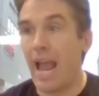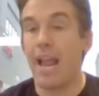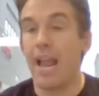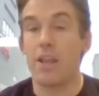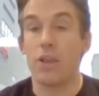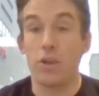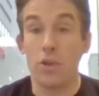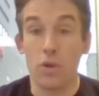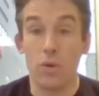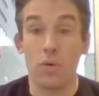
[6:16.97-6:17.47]

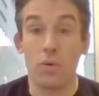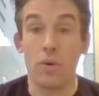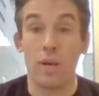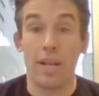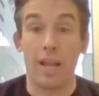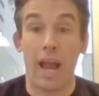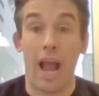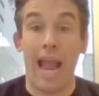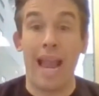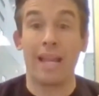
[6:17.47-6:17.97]
you
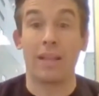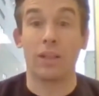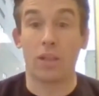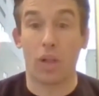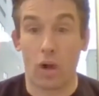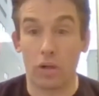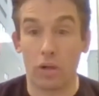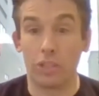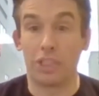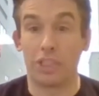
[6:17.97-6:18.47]
a
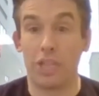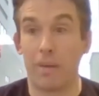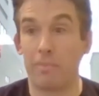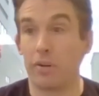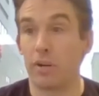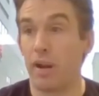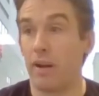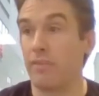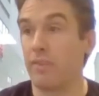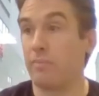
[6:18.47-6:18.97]
large
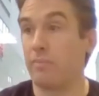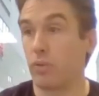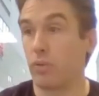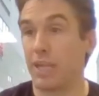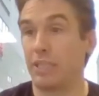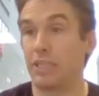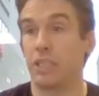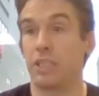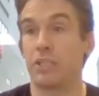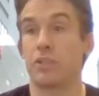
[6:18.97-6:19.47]
number of
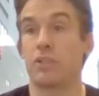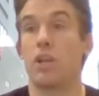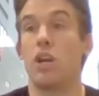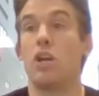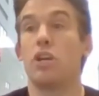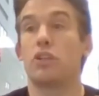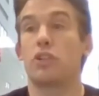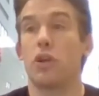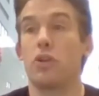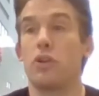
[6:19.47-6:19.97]
impressions,
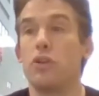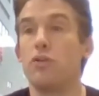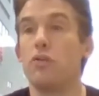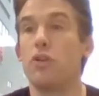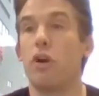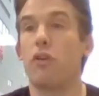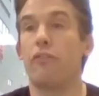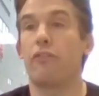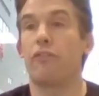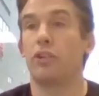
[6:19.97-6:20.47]
so you
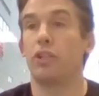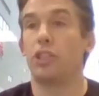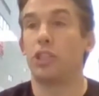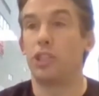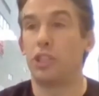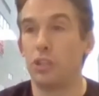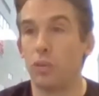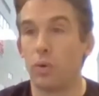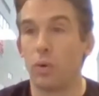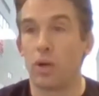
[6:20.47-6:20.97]
know for
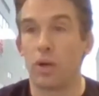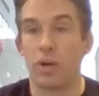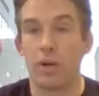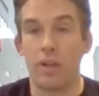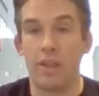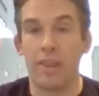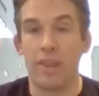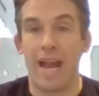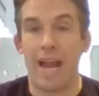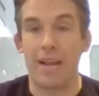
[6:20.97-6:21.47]

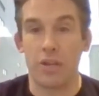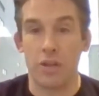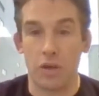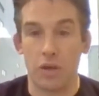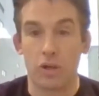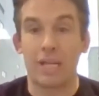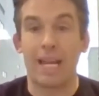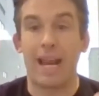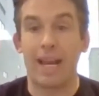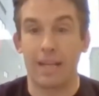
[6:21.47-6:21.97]
sure that
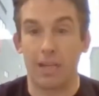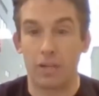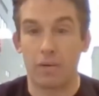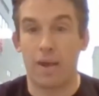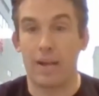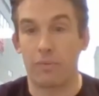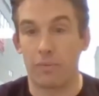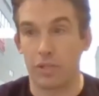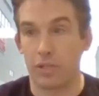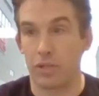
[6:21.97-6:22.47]
you're getting a
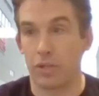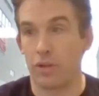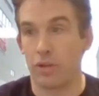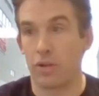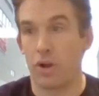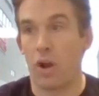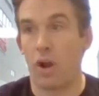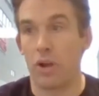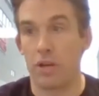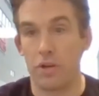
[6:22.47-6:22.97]
great
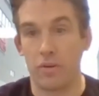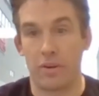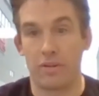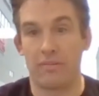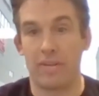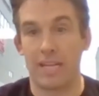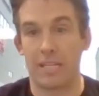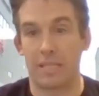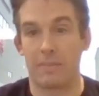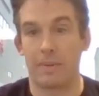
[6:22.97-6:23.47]
return on your
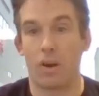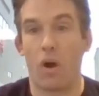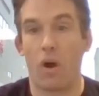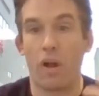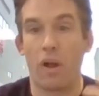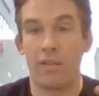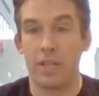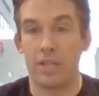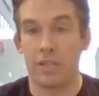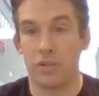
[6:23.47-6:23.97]
investment
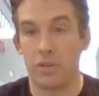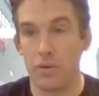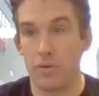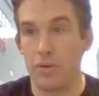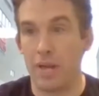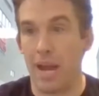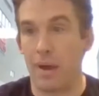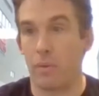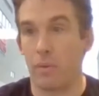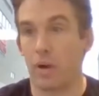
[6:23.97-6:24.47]
on this new
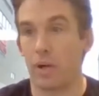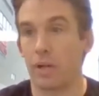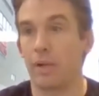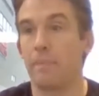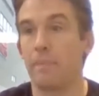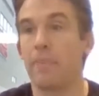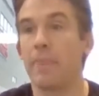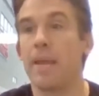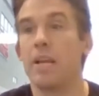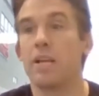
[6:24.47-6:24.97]
network.
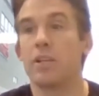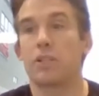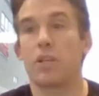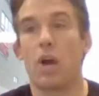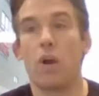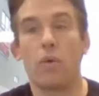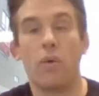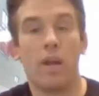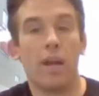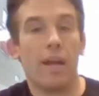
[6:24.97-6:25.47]

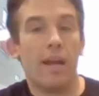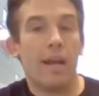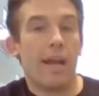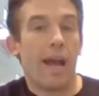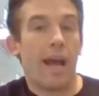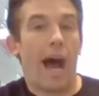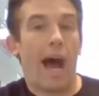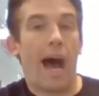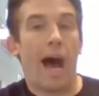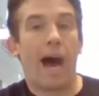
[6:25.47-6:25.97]
So
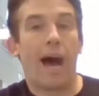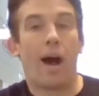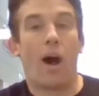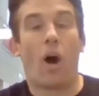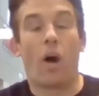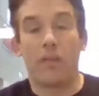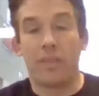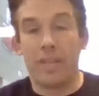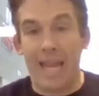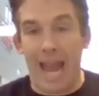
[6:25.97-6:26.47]

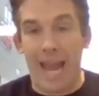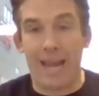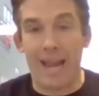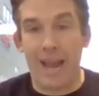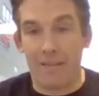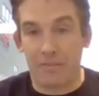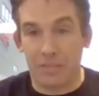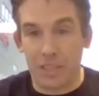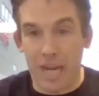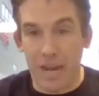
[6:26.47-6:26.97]
on the
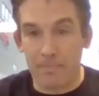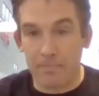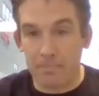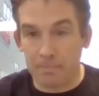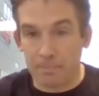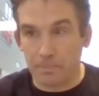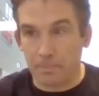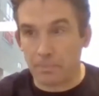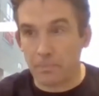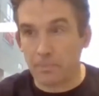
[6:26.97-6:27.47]
NF gem,